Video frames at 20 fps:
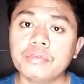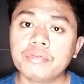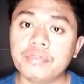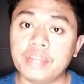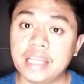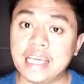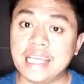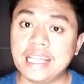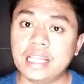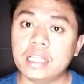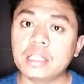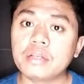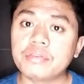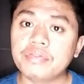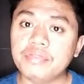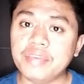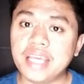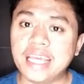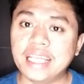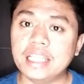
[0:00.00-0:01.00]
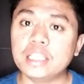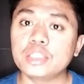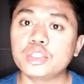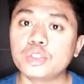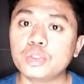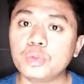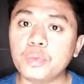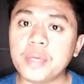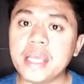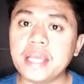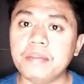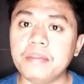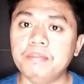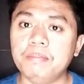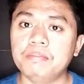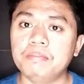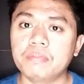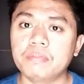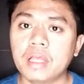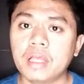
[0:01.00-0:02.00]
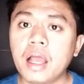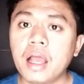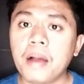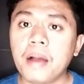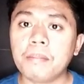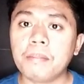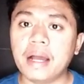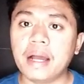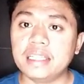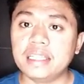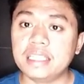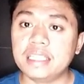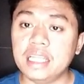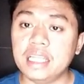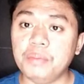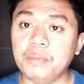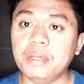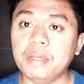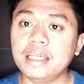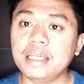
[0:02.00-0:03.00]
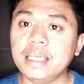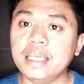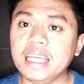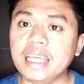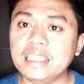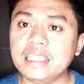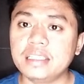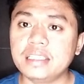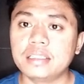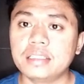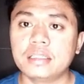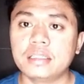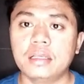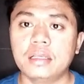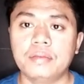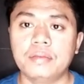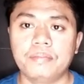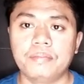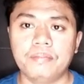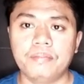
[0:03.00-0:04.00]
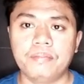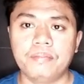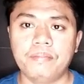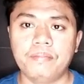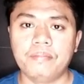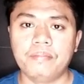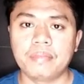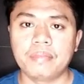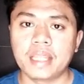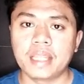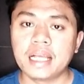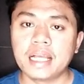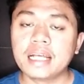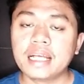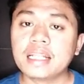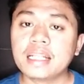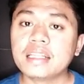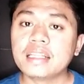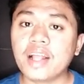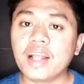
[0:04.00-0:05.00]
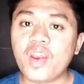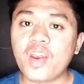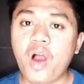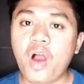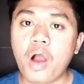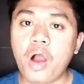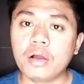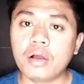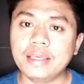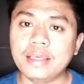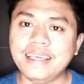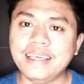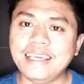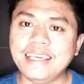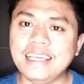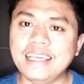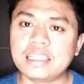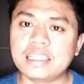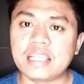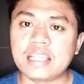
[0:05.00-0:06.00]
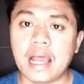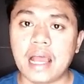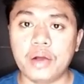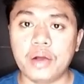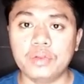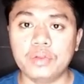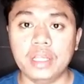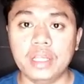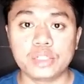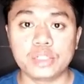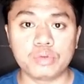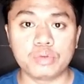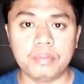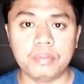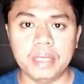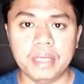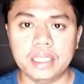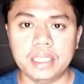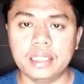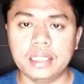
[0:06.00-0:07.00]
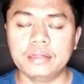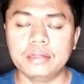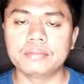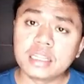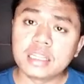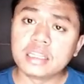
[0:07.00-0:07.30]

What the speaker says: Fleet, feet, sweet by sleeping geese. The long E sound is repeated.